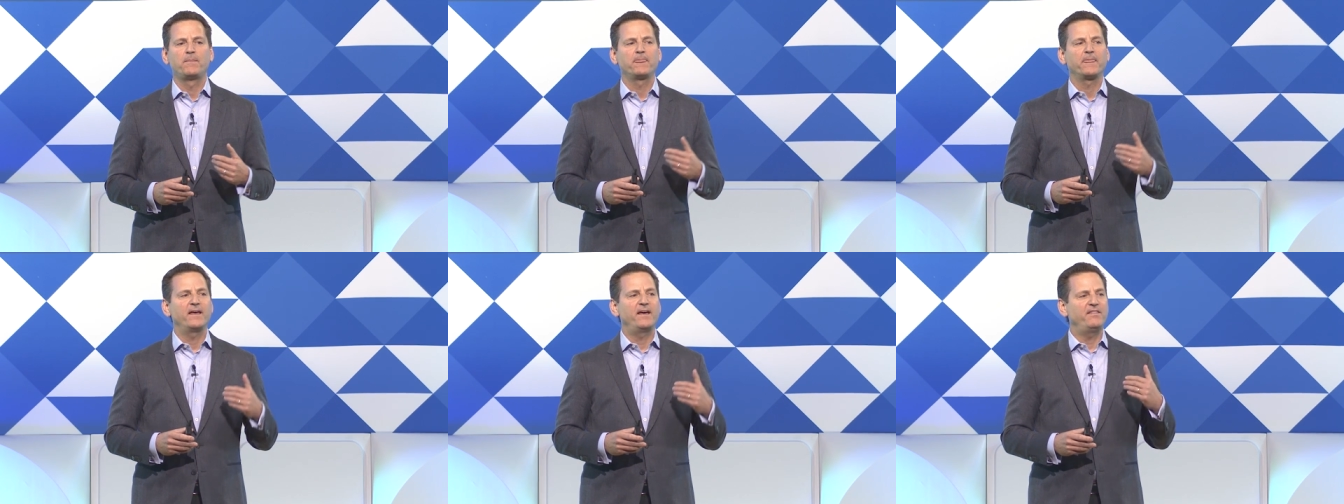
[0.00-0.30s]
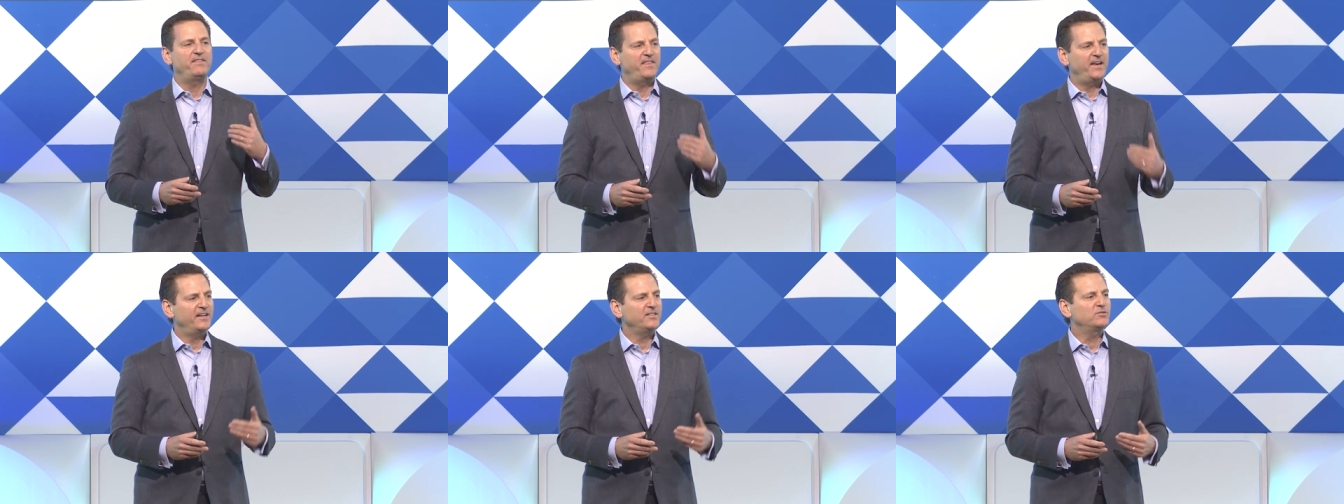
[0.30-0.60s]
And
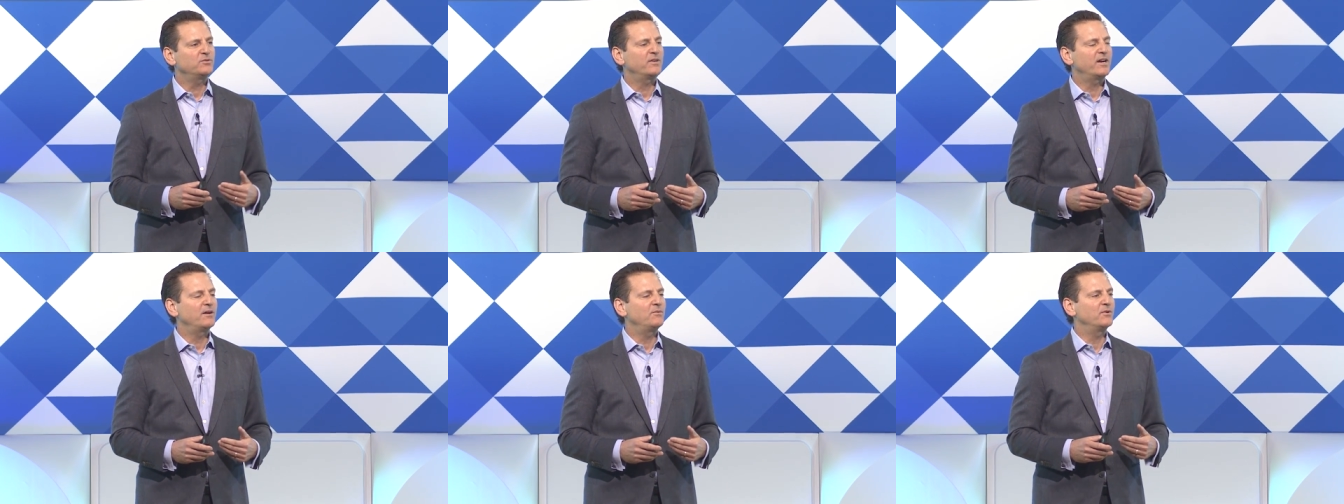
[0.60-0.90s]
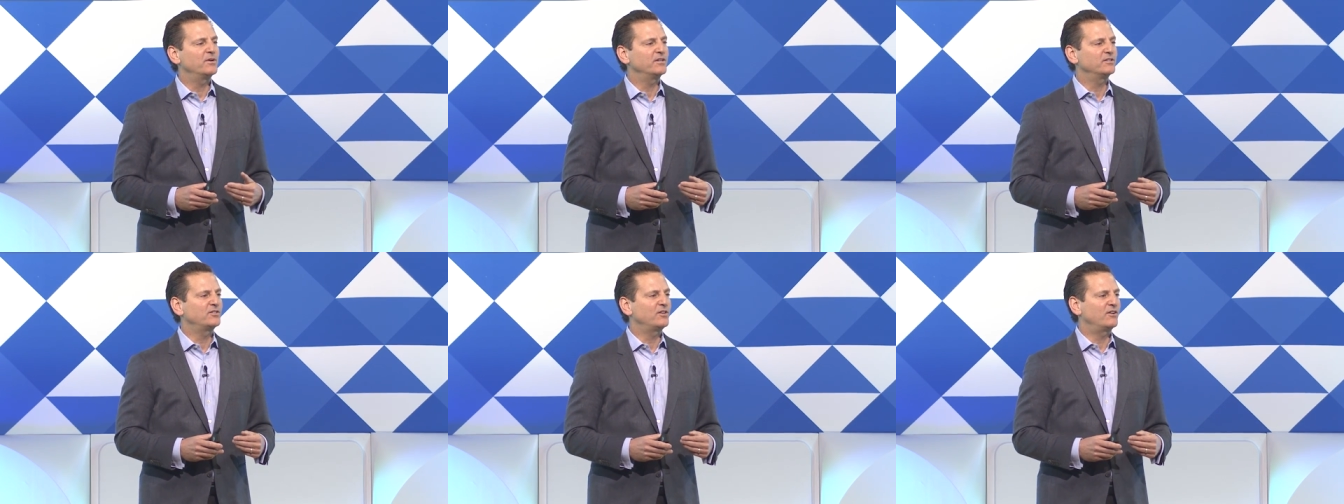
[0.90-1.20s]
that's what I
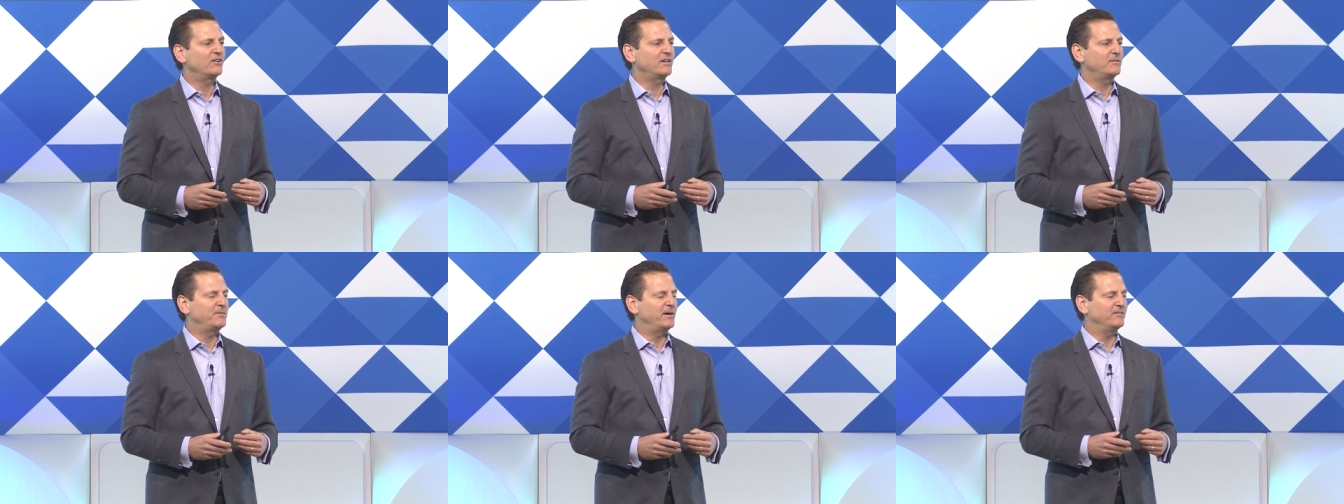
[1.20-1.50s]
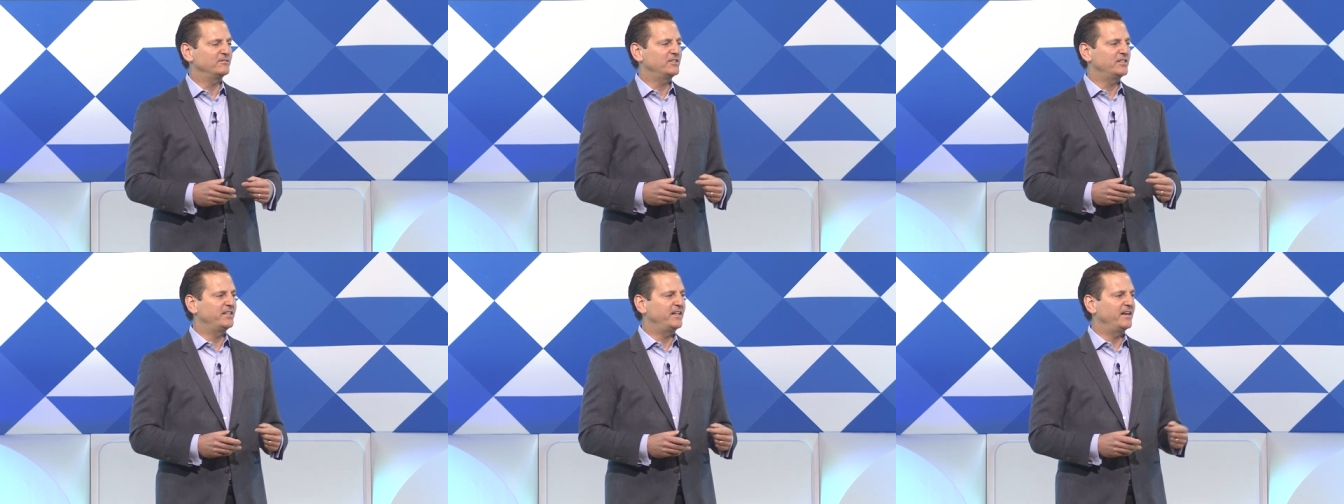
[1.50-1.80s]
want to talk about
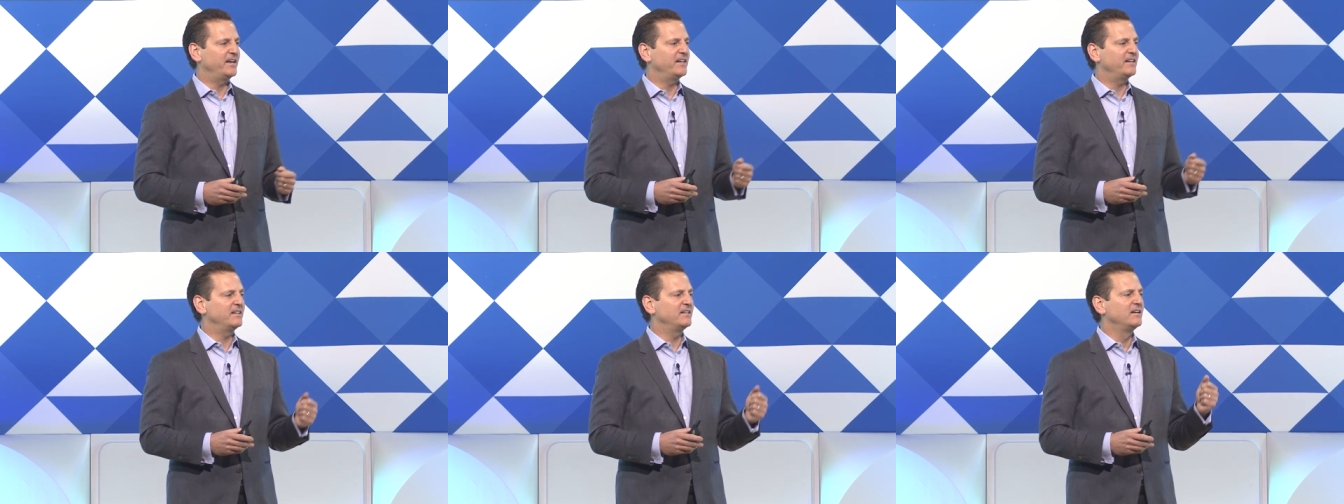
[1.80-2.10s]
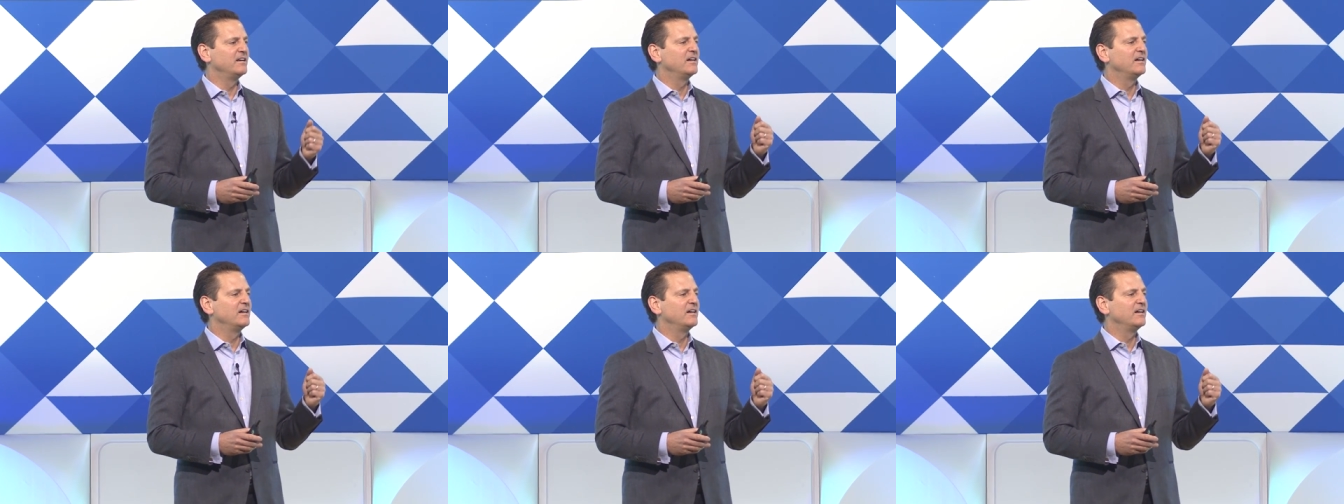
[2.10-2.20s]
today.